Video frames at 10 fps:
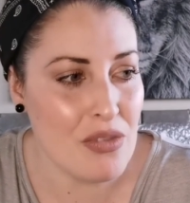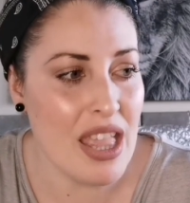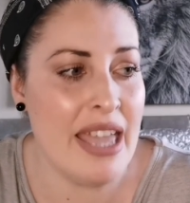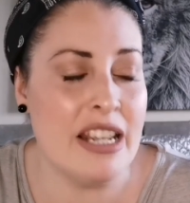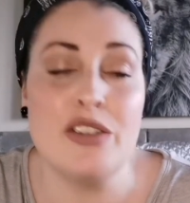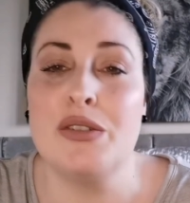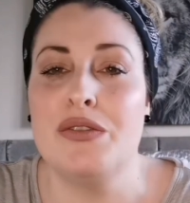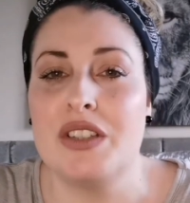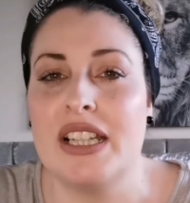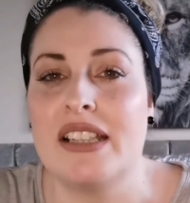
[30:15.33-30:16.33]
And I do
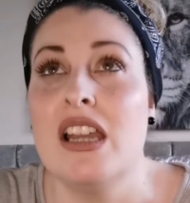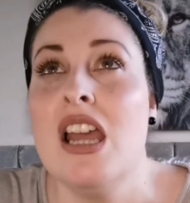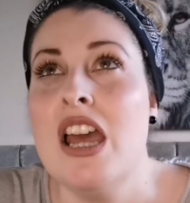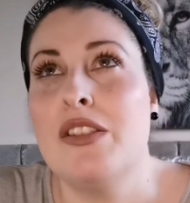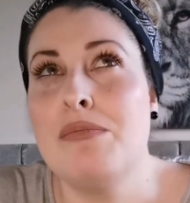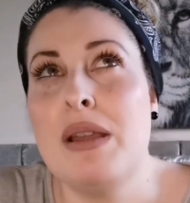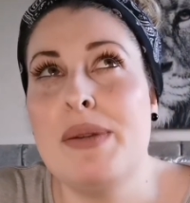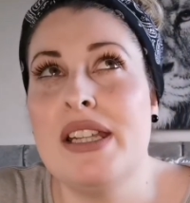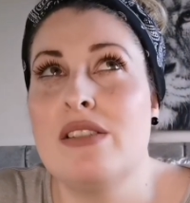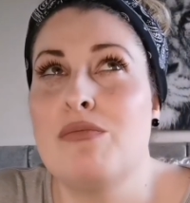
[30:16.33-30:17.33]
feel like they're
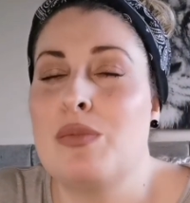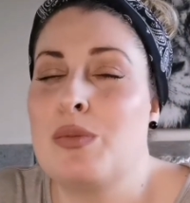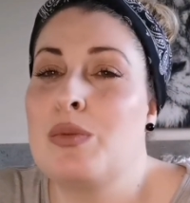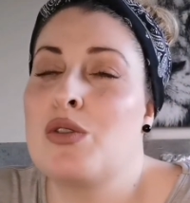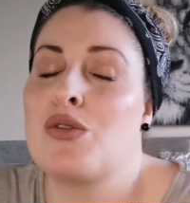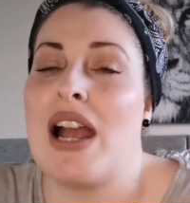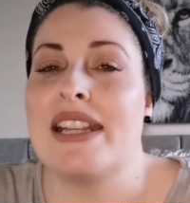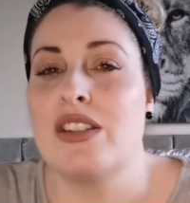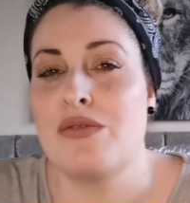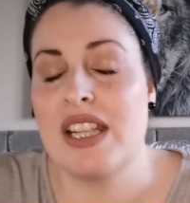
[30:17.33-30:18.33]
maybe trying
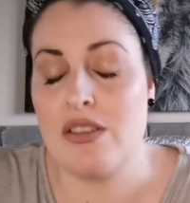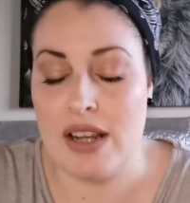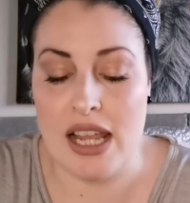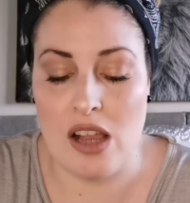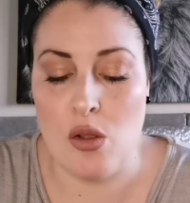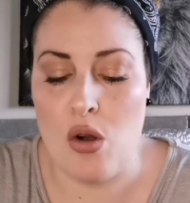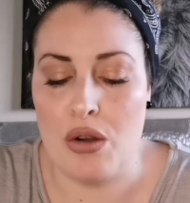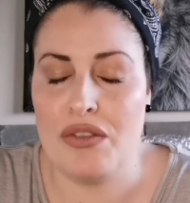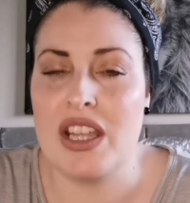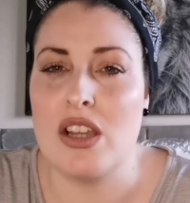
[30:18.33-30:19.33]
to recreate a lot
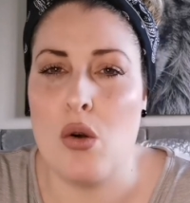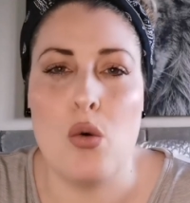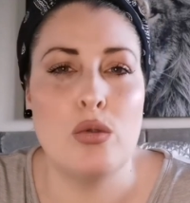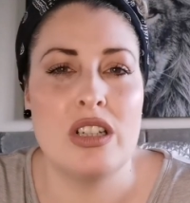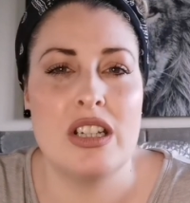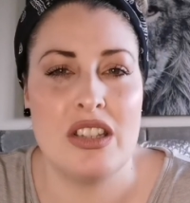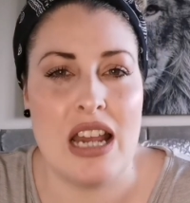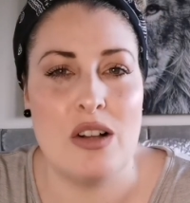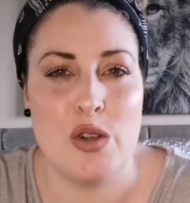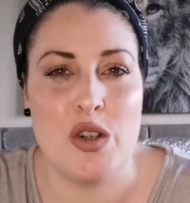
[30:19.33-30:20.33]
of the old
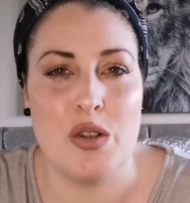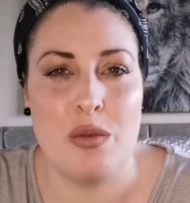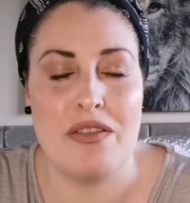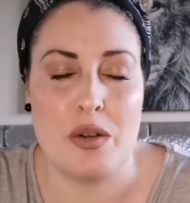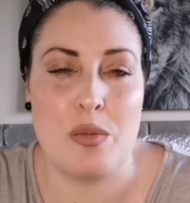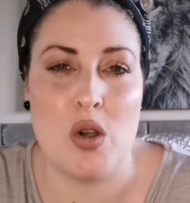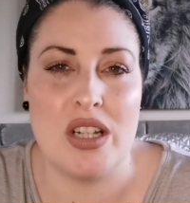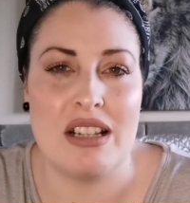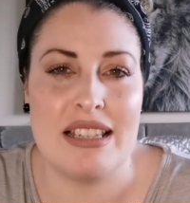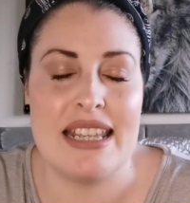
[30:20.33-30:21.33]
nostalgia with their
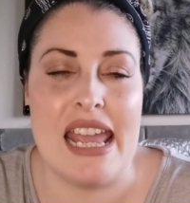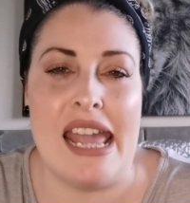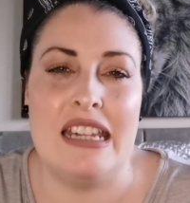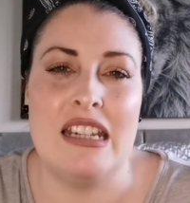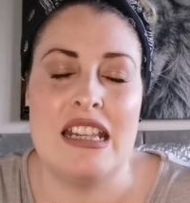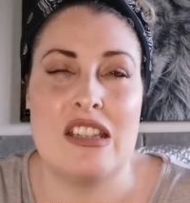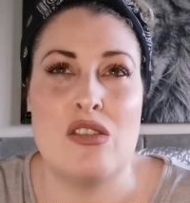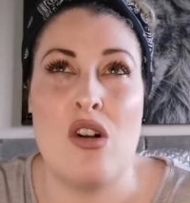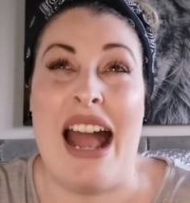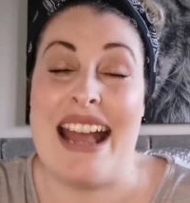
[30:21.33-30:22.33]
products again, and it's
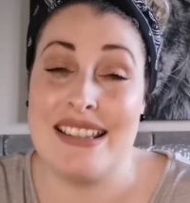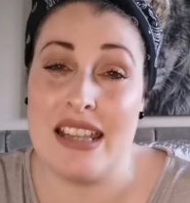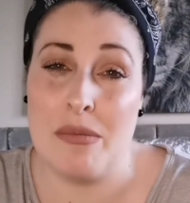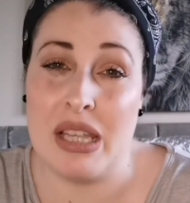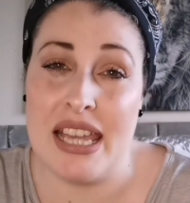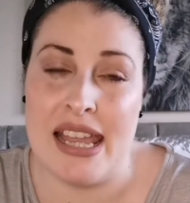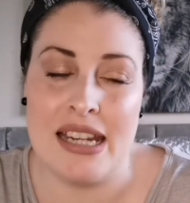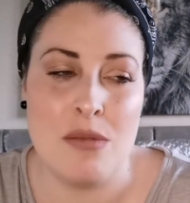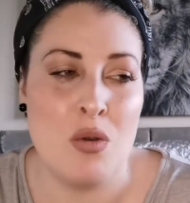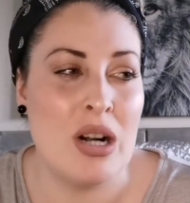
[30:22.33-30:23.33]
not as gimmicky
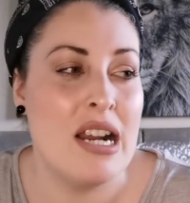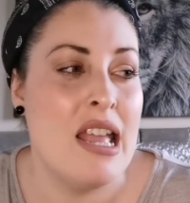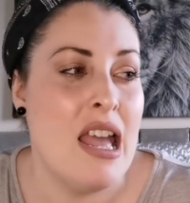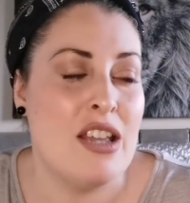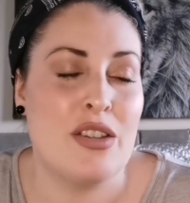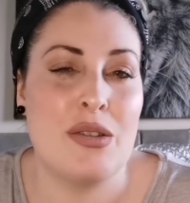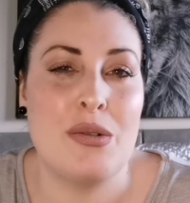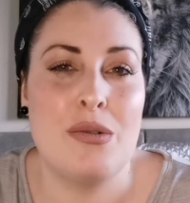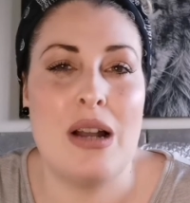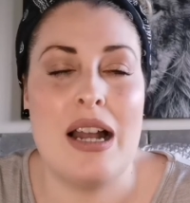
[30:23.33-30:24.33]
anymore. So